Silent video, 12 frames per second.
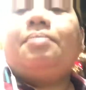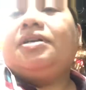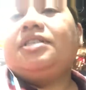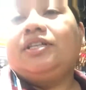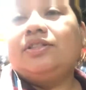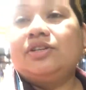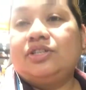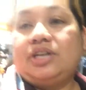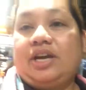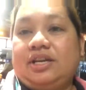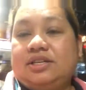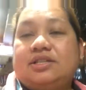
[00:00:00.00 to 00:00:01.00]
the bus
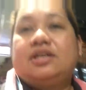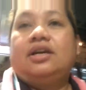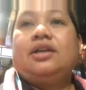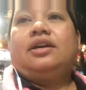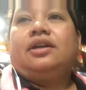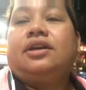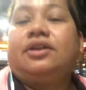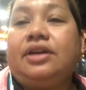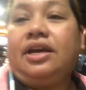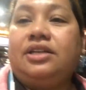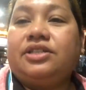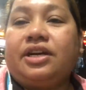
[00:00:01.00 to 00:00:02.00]
interchange here
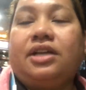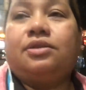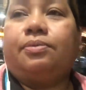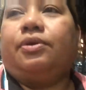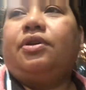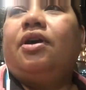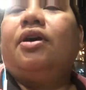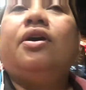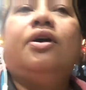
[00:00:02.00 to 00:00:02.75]
in Chatswood.